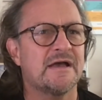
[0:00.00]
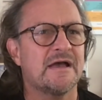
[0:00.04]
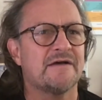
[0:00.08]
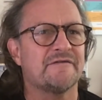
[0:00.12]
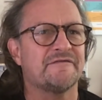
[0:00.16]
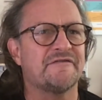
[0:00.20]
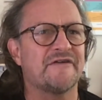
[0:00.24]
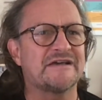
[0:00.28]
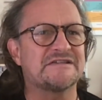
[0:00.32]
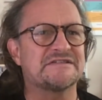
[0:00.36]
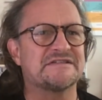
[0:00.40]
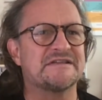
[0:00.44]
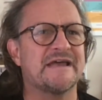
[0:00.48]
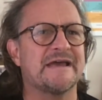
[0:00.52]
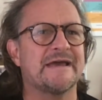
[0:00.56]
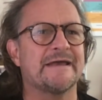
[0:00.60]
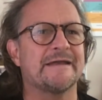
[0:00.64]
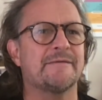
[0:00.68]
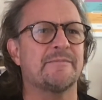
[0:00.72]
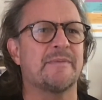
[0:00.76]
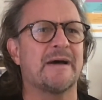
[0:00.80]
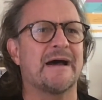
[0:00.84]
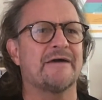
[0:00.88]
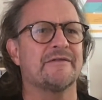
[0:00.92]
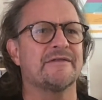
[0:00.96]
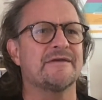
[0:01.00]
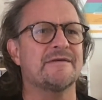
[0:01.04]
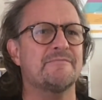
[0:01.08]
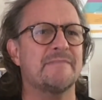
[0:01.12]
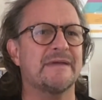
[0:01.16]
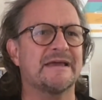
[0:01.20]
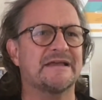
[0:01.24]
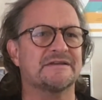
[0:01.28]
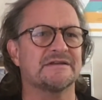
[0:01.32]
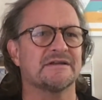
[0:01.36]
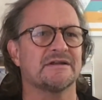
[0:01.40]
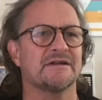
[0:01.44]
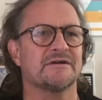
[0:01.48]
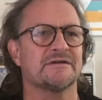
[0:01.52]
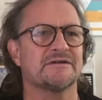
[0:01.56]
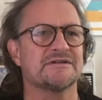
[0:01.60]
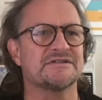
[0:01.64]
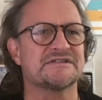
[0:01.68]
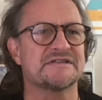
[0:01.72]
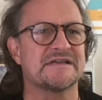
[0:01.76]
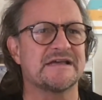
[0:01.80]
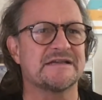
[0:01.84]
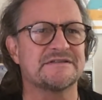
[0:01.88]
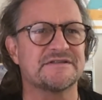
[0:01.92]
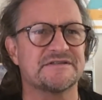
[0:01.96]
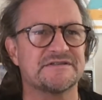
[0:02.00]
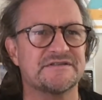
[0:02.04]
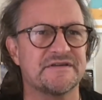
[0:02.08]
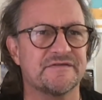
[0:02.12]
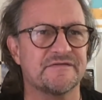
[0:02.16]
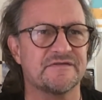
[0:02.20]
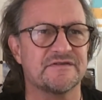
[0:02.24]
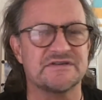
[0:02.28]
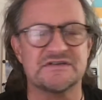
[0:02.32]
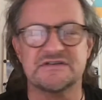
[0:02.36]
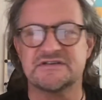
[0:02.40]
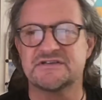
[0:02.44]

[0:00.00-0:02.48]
Fascinated about the amygdala and sensitivity